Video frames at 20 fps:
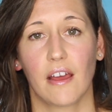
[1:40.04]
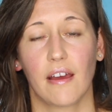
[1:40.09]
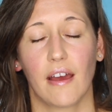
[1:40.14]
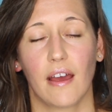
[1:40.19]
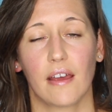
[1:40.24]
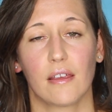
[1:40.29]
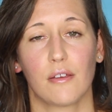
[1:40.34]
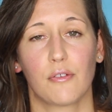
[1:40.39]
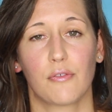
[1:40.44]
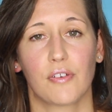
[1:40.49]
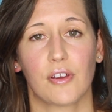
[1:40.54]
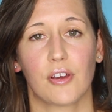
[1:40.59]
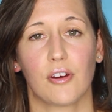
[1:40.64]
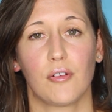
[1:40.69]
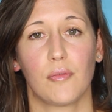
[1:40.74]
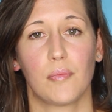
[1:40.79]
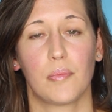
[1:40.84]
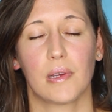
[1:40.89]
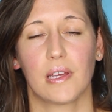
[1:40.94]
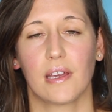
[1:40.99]
know how you
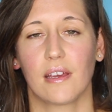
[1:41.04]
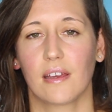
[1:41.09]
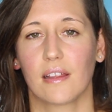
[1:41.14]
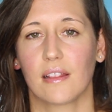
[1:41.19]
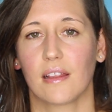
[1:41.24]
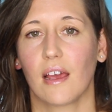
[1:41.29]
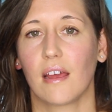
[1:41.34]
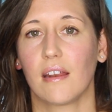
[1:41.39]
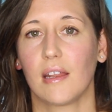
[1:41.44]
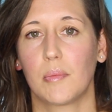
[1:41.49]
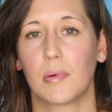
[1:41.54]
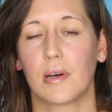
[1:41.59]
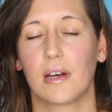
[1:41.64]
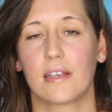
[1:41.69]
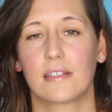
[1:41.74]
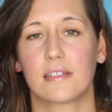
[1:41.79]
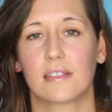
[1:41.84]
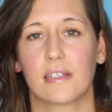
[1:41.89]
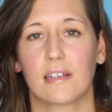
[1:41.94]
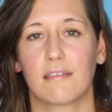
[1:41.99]
feel being the only
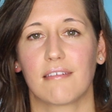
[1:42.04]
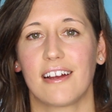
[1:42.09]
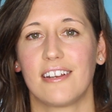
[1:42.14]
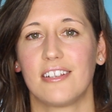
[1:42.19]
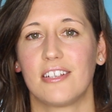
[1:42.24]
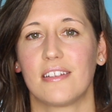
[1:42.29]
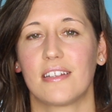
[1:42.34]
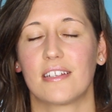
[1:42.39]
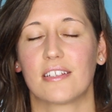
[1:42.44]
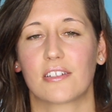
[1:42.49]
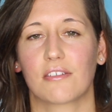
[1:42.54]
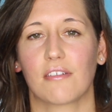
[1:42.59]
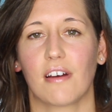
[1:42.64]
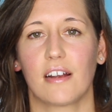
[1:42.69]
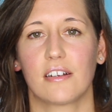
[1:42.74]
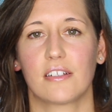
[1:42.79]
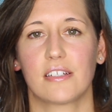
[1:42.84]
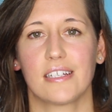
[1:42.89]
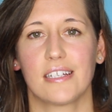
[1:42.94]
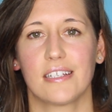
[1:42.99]
person around you that
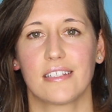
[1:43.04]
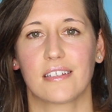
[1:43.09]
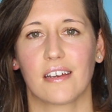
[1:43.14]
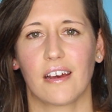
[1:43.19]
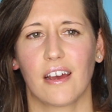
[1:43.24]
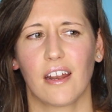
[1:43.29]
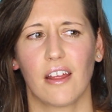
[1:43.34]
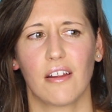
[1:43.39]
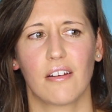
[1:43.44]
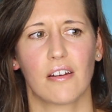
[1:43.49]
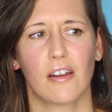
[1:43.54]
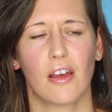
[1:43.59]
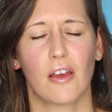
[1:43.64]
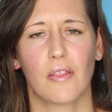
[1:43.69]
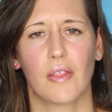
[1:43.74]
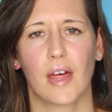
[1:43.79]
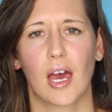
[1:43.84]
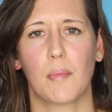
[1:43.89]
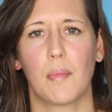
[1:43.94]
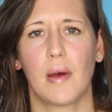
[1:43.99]
scratches. I don't
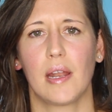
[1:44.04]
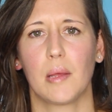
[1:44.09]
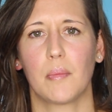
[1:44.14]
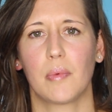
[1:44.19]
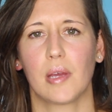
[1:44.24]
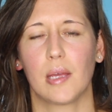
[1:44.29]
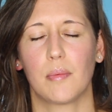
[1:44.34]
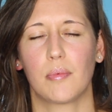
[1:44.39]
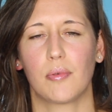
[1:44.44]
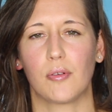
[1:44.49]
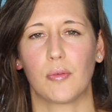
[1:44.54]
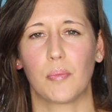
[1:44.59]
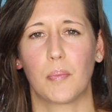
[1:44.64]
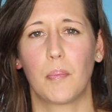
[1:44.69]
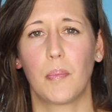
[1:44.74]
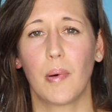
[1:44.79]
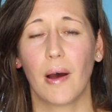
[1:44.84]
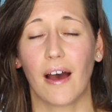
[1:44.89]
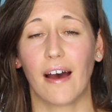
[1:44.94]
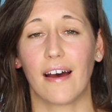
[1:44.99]
know that many people,
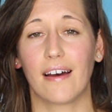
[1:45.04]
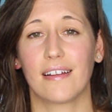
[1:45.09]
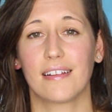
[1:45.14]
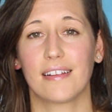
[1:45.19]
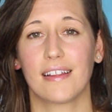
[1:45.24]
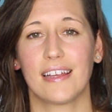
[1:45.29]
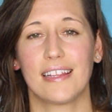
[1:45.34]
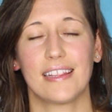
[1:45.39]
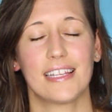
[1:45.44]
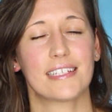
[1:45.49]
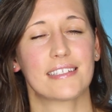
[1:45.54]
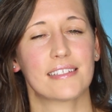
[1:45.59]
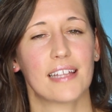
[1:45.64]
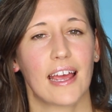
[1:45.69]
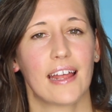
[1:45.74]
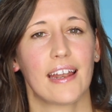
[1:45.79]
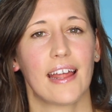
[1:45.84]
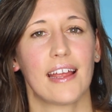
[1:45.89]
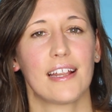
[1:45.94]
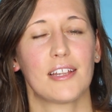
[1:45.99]
but in this
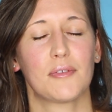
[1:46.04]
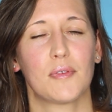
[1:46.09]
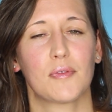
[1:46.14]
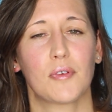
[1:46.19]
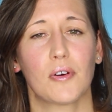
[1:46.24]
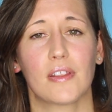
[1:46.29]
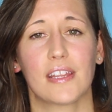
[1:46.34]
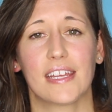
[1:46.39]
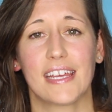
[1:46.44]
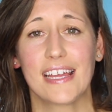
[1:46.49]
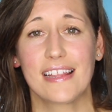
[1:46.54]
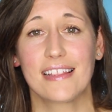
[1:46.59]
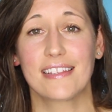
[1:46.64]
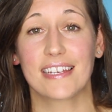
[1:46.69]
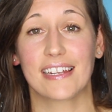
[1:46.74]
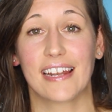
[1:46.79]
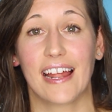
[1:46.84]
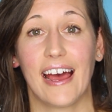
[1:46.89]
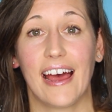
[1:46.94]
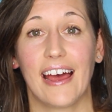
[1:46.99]
day and age we've got the
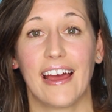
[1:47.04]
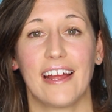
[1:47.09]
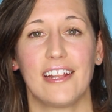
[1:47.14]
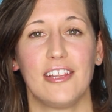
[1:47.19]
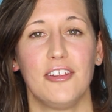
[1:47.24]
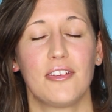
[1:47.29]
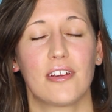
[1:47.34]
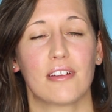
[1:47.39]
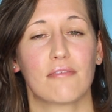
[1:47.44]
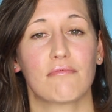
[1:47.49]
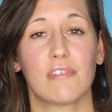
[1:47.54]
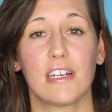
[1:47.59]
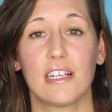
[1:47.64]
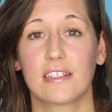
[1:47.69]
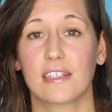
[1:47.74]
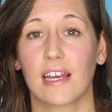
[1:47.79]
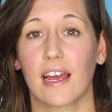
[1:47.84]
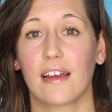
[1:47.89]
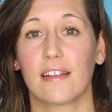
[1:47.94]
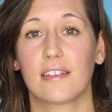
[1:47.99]
internet and you can
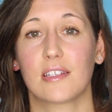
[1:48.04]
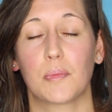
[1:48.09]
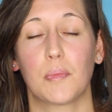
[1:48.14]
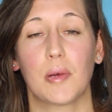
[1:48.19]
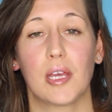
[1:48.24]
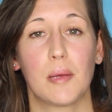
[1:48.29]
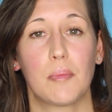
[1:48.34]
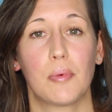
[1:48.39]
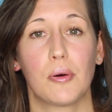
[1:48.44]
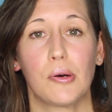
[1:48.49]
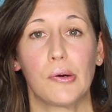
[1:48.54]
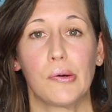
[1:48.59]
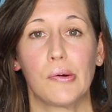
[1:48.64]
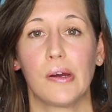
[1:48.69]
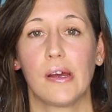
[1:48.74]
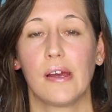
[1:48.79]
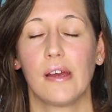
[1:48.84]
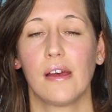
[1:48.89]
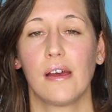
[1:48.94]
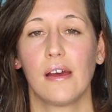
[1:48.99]
reach out to
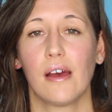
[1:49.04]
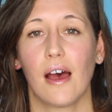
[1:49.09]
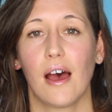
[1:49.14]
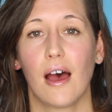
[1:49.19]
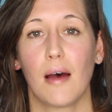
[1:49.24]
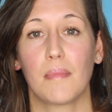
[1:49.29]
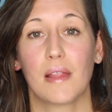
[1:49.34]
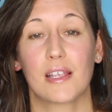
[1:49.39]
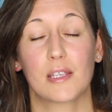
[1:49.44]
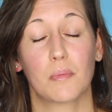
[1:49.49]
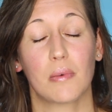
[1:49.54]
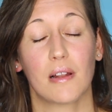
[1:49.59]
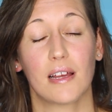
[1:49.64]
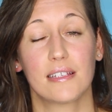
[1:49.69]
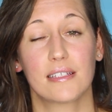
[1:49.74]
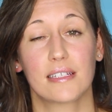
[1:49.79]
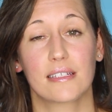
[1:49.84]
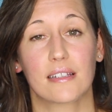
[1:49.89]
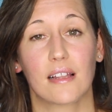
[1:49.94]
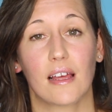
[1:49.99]
people. There's
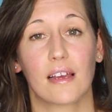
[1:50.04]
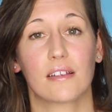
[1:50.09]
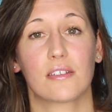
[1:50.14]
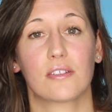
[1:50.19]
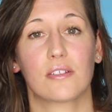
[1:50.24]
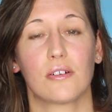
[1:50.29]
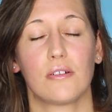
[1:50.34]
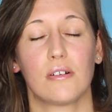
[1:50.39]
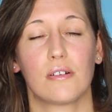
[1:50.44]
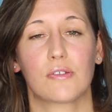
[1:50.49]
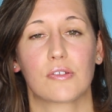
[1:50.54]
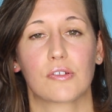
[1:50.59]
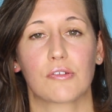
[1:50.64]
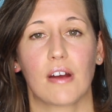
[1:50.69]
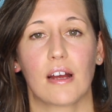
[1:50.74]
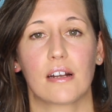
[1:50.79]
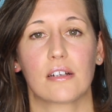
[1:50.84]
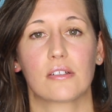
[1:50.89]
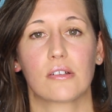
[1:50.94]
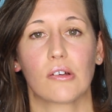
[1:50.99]
places like
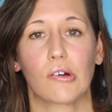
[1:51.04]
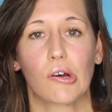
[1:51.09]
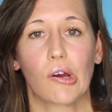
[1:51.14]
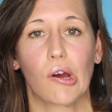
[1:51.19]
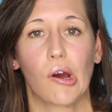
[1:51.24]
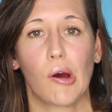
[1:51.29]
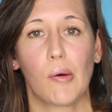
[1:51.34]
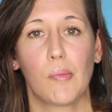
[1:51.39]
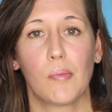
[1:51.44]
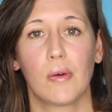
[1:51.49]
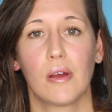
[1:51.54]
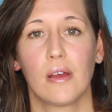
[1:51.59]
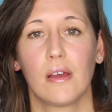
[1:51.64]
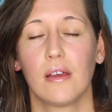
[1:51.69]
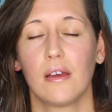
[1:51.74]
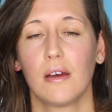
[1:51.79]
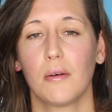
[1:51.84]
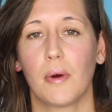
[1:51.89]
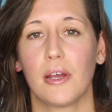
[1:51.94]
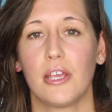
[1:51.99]
schoolofscratch.com
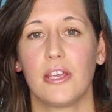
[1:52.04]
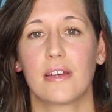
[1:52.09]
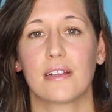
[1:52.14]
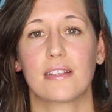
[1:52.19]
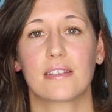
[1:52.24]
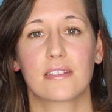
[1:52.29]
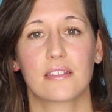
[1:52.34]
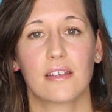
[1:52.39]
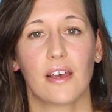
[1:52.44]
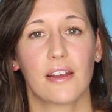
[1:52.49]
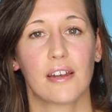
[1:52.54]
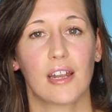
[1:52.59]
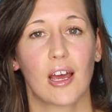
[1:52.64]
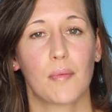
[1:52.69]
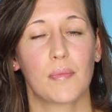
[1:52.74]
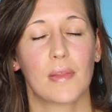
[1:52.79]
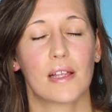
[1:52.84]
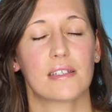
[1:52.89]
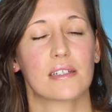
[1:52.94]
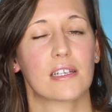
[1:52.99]
where you can sign
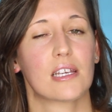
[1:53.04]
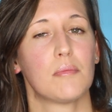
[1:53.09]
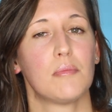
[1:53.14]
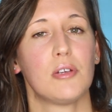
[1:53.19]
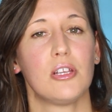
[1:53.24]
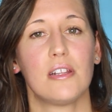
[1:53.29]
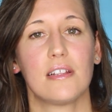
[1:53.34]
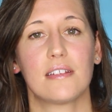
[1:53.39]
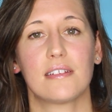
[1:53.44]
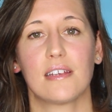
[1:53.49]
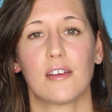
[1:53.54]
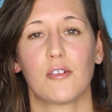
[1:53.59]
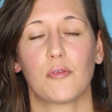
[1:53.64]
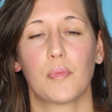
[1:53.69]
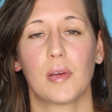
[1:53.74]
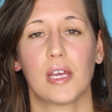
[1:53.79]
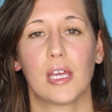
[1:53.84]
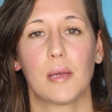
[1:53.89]
up. There's a community of